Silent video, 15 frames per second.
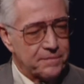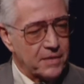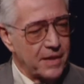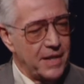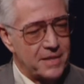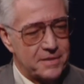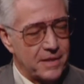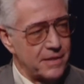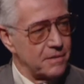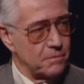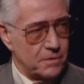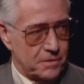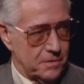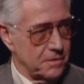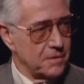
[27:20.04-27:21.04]
He said it
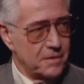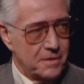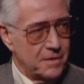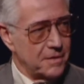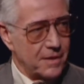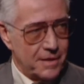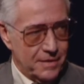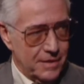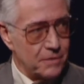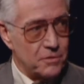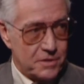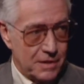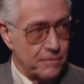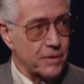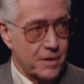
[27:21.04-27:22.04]
was it was
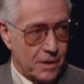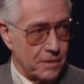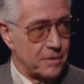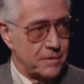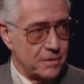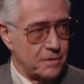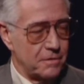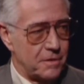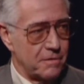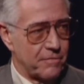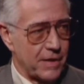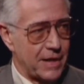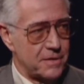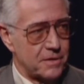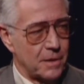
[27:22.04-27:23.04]
difficult to, yeah, to it find
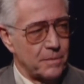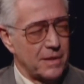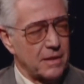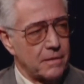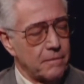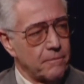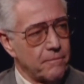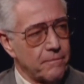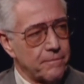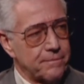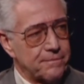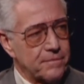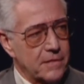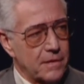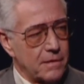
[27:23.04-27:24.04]
was, it's a
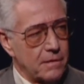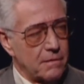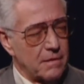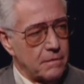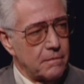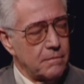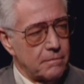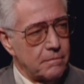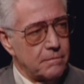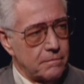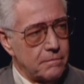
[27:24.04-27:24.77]
suburban town,